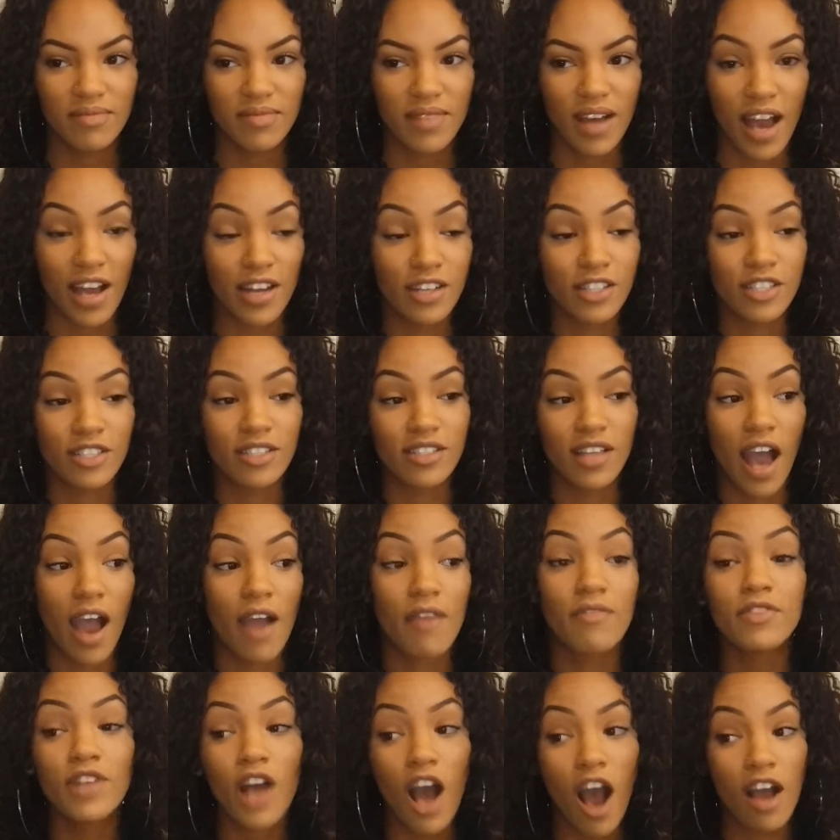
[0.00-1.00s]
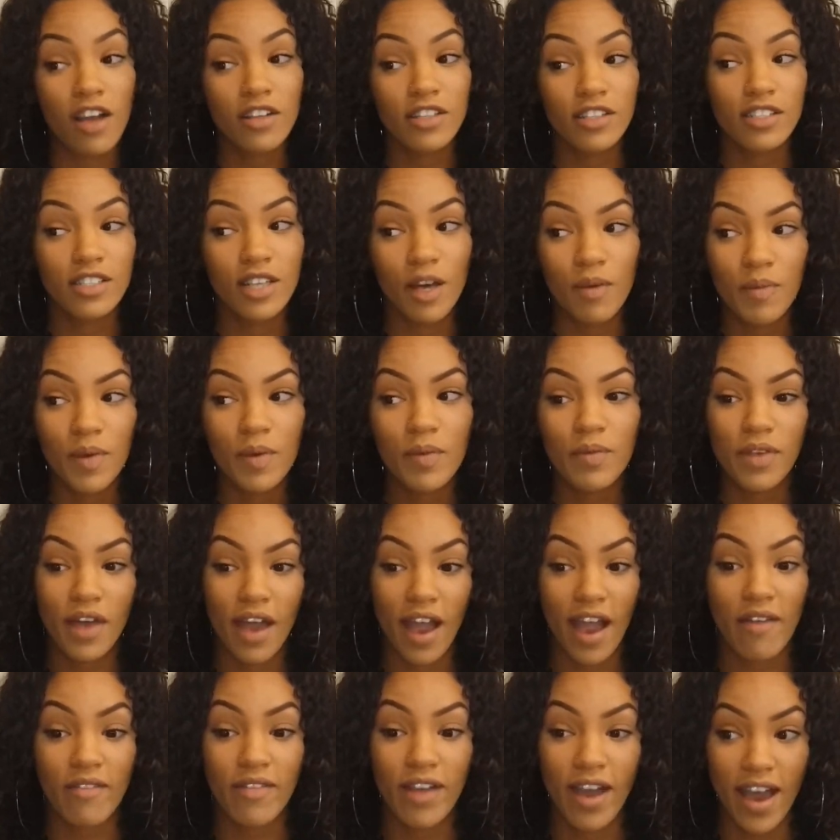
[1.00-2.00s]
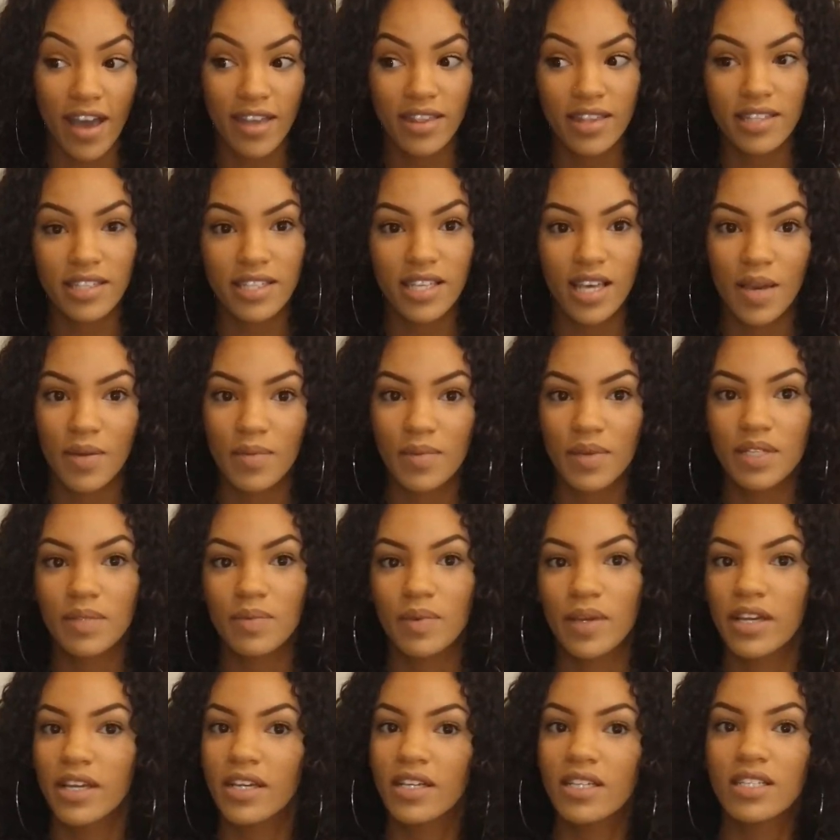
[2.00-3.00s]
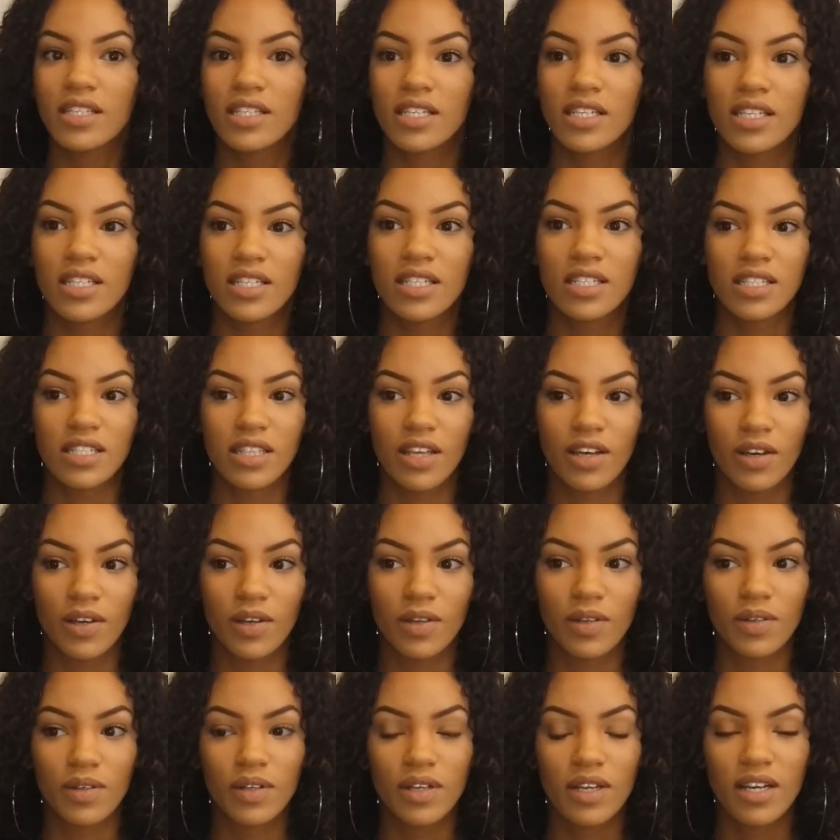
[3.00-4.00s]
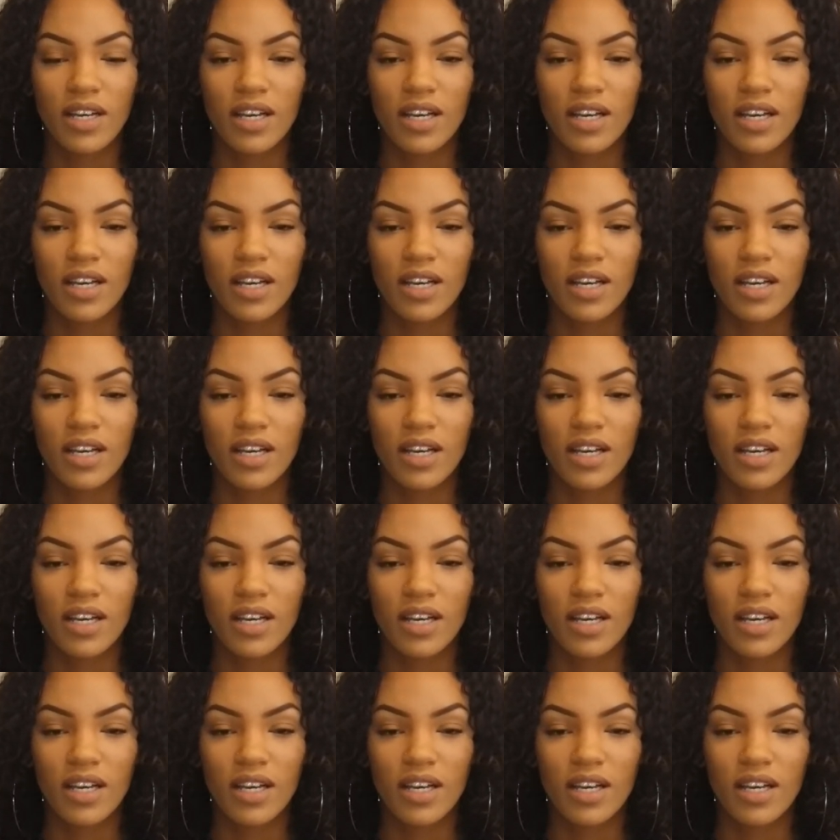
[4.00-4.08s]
I've talked to some people that have had the same experiences, so,